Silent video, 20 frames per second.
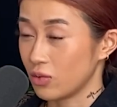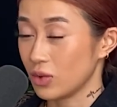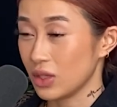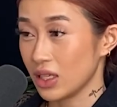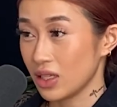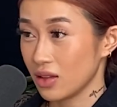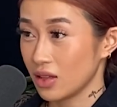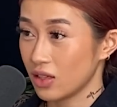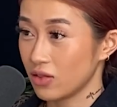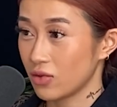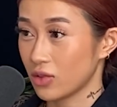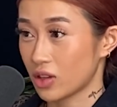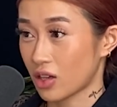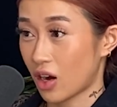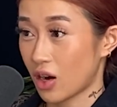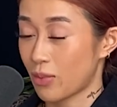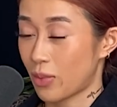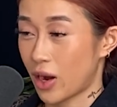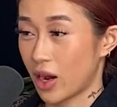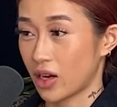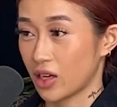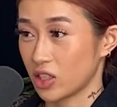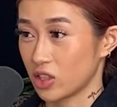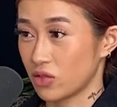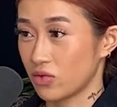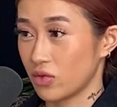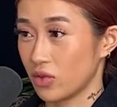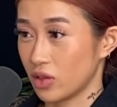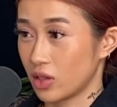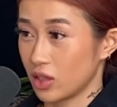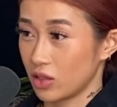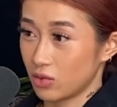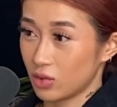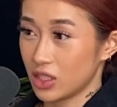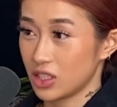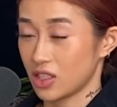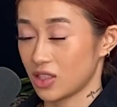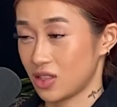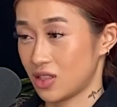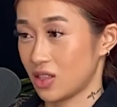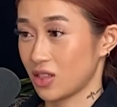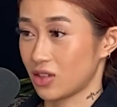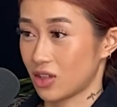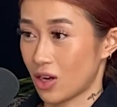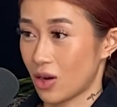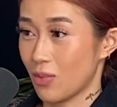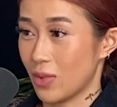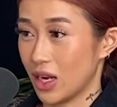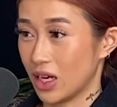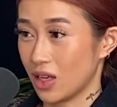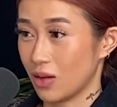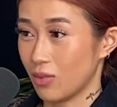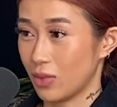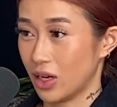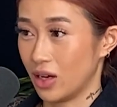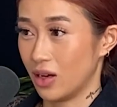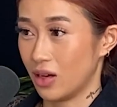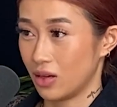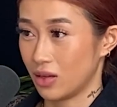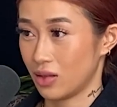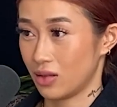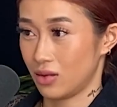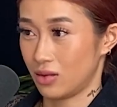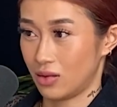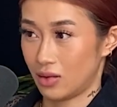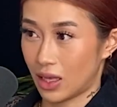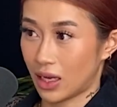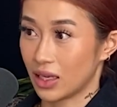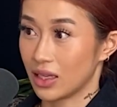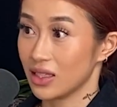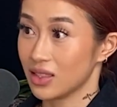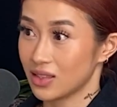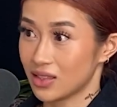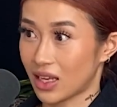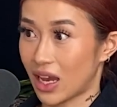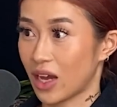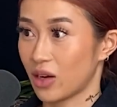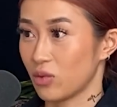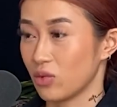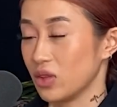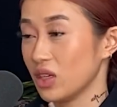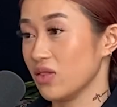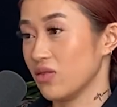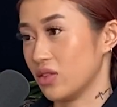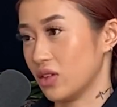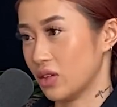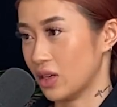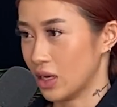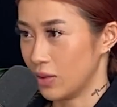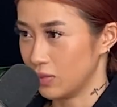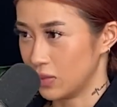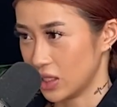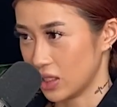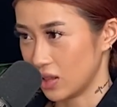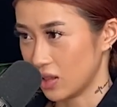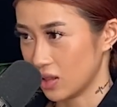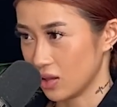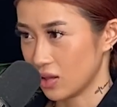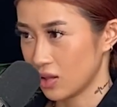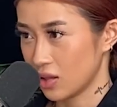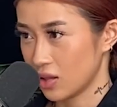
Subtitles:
We leave with our pockets full because we just took their money, but, like, inside we feel empty.